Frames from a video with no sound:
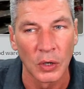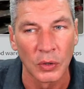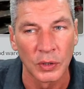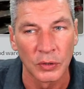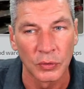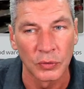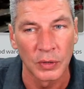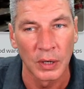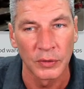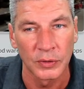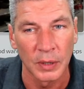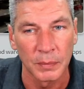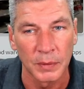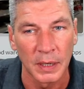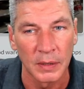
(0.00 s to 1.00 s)
on. This was last
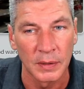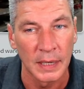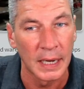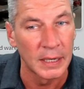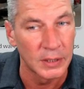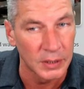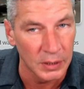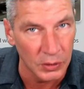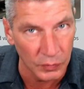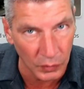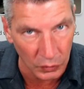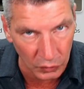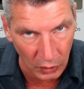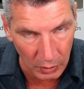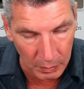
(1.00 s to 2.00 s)
update on the 18th of
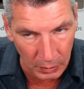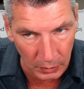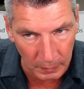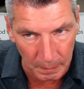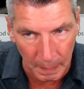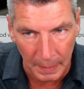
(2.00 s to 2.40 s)
October, look,